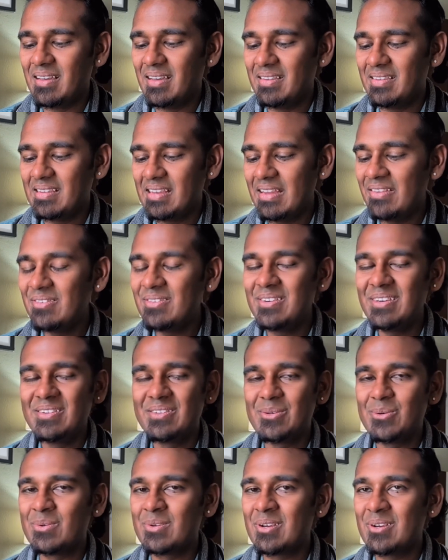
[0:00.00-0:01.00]
essentially
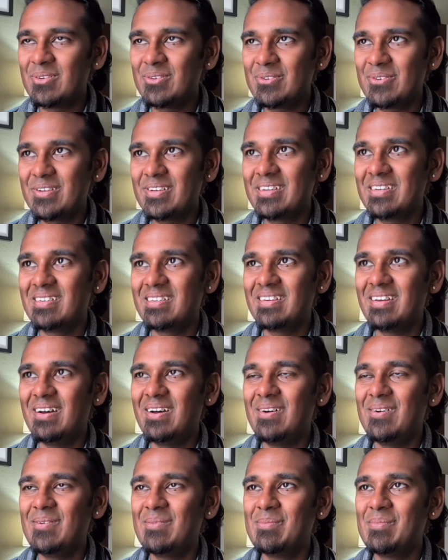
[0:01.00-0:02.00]
its own country.
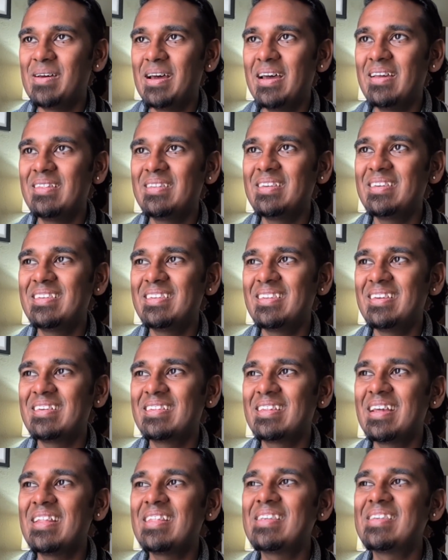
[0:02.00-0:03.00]
At least,
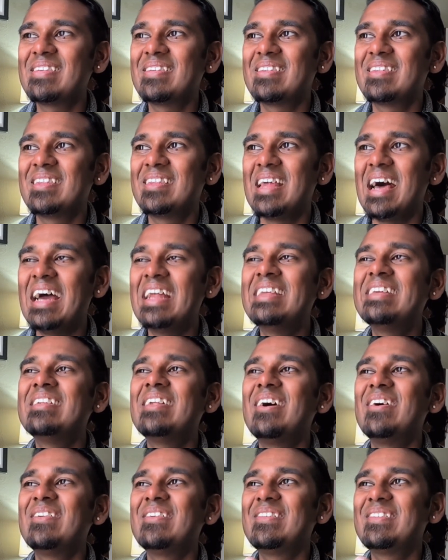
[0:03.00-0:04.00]
like, I didn't
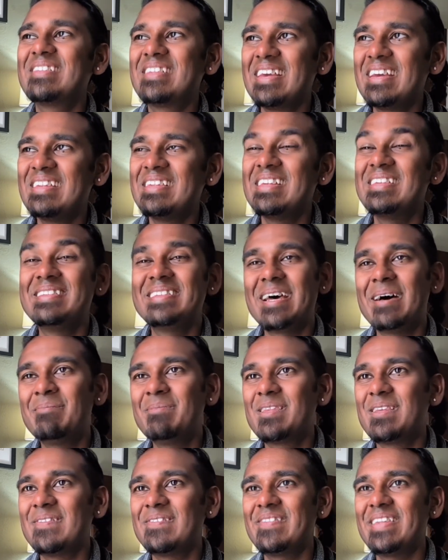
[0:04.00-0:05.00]
understand the
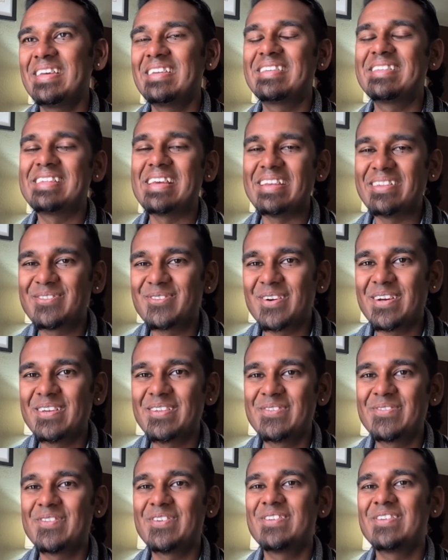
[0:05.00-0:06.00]
depth of like states'
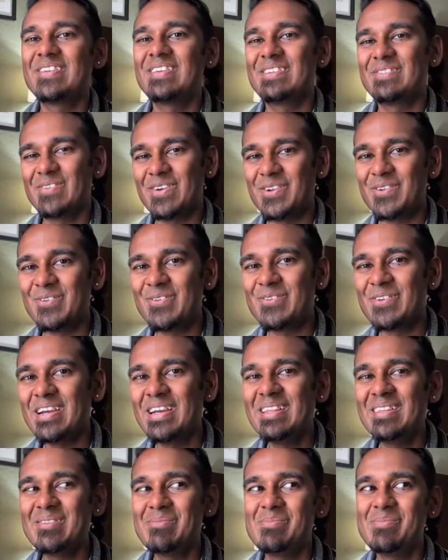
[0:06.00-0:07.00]
rights versus federal
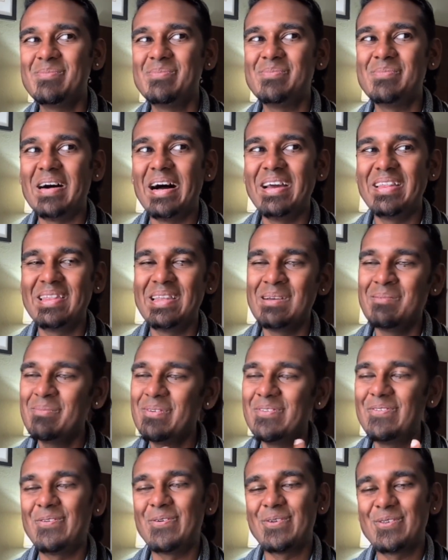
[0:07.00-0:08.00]
rights, I think,
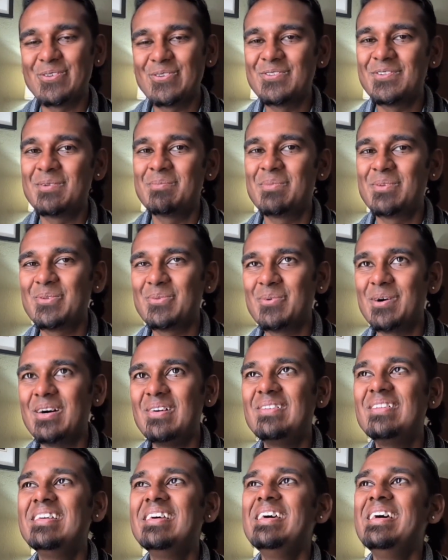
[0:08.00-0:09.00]
before this trip as
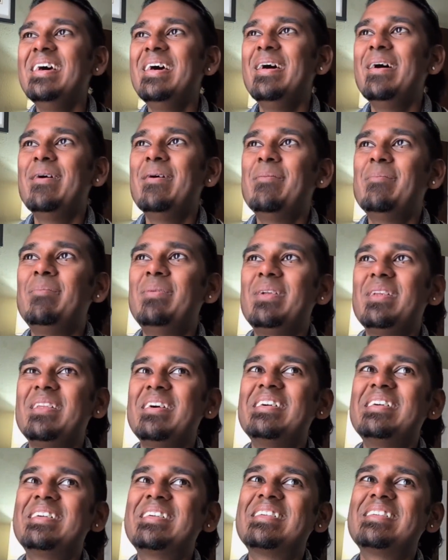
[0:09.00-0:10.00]
well. But
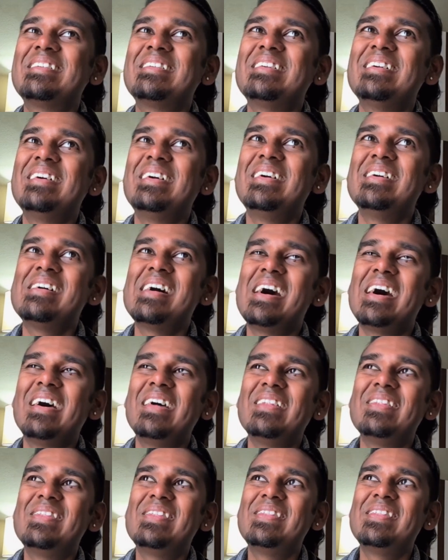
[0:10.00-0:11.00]
like,
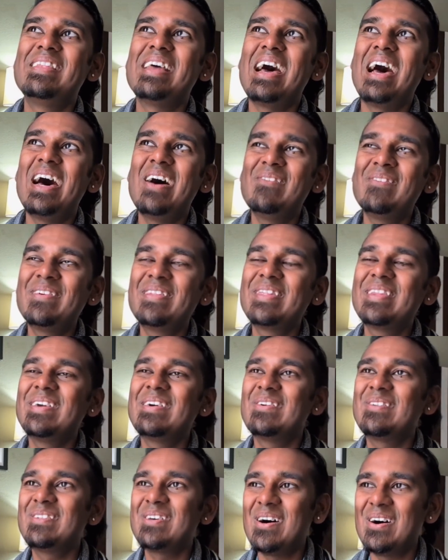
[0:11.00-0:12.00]
having the
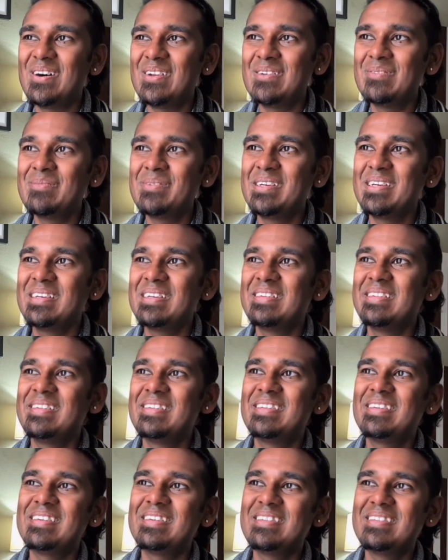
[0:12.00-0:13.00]
autonomy
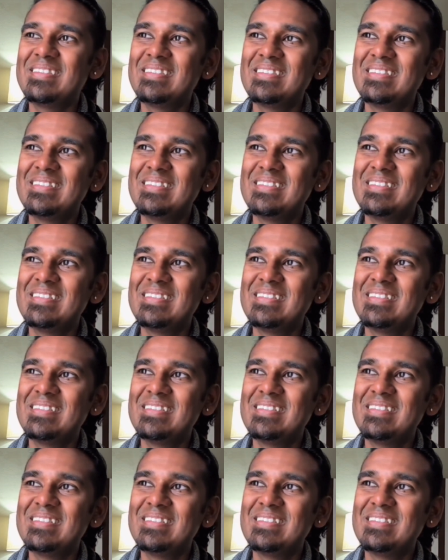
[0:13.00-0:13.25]
to